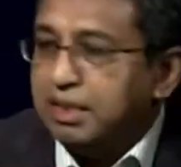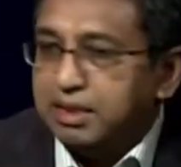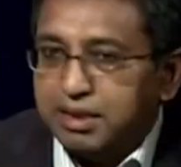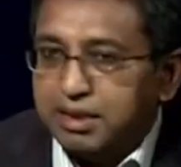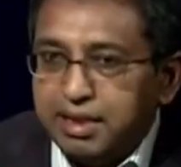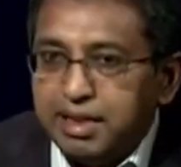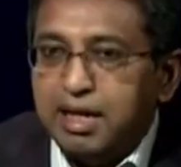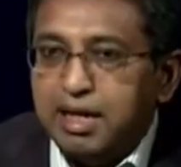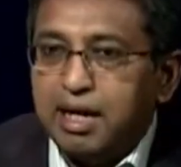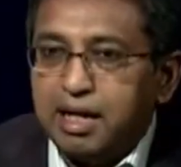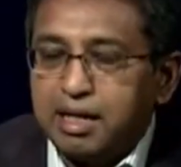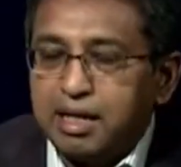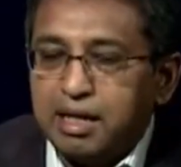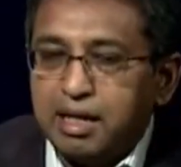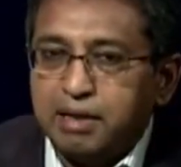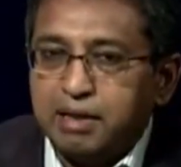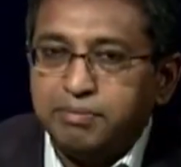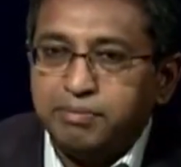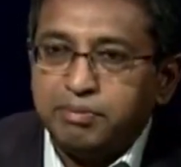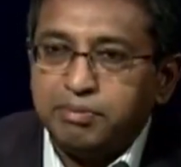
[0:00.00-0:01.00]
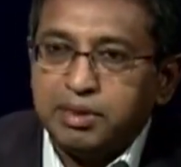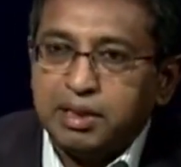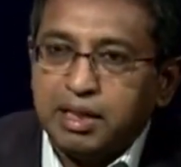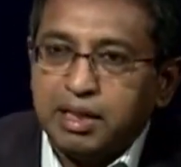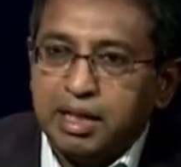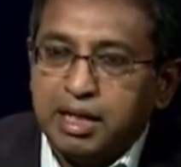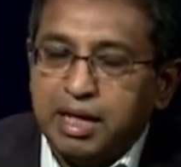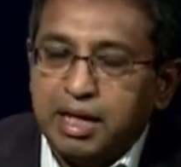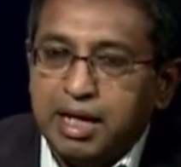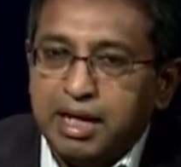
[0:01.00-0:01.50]
Sri Lanka
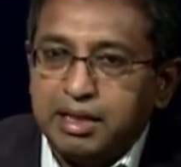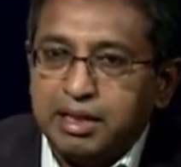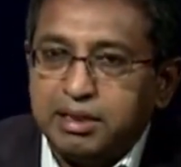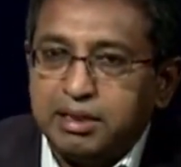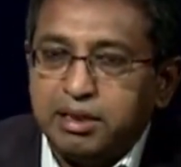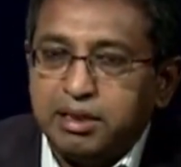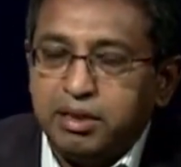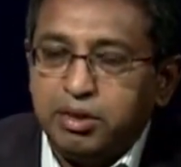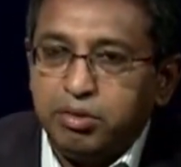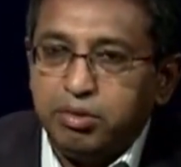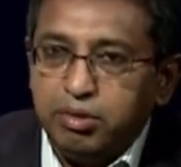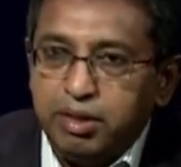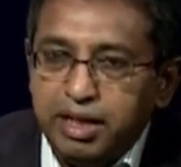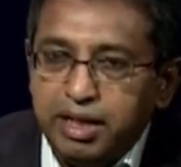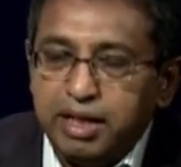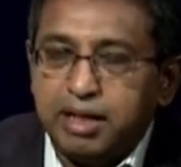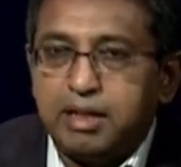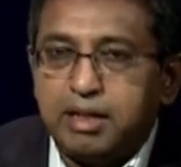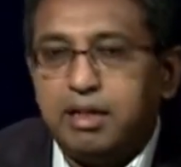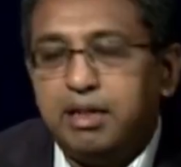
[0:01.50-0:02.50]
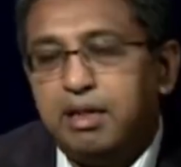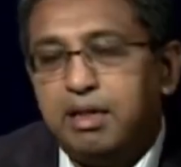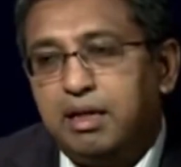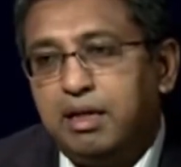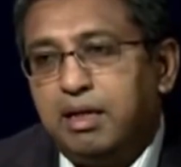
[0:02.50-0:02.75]
has a unique